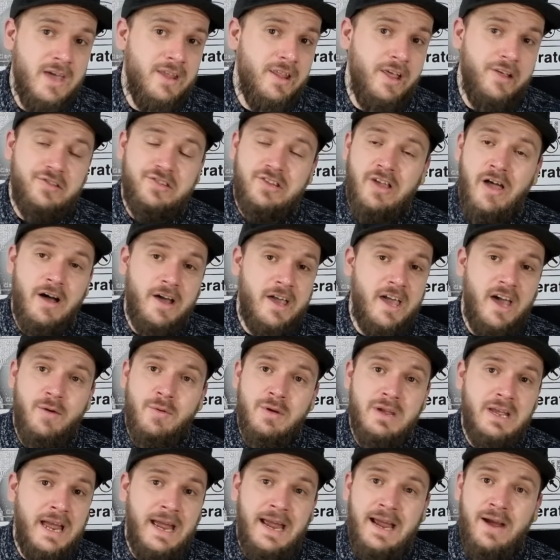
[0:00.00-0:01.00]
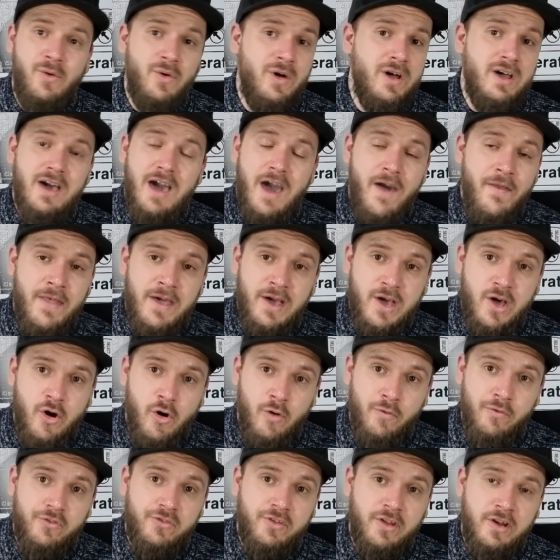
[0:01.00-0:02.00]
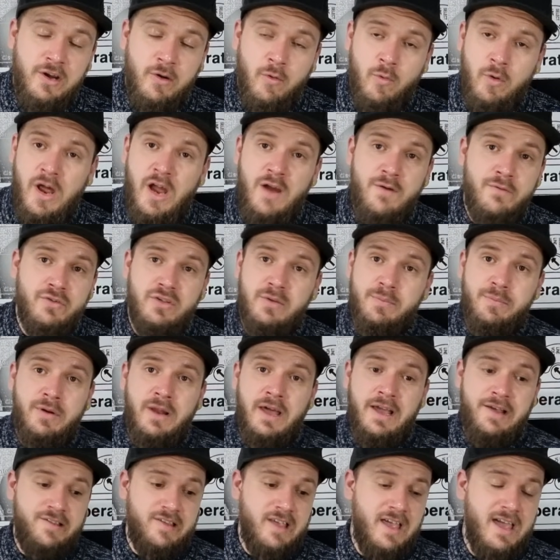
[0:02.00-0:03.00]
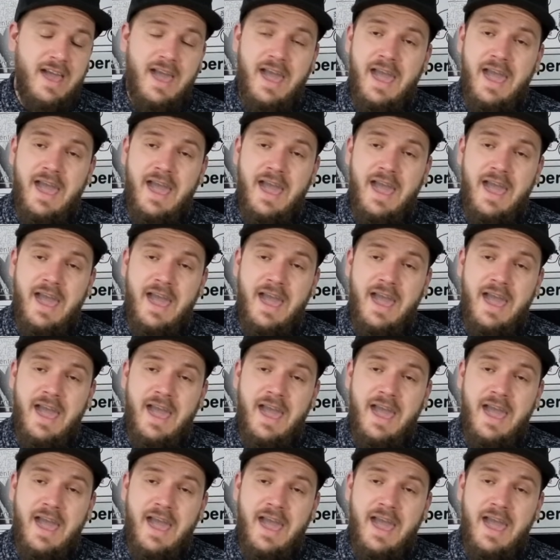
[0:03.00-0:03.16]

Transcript: They start going out and they're constantly all over the place.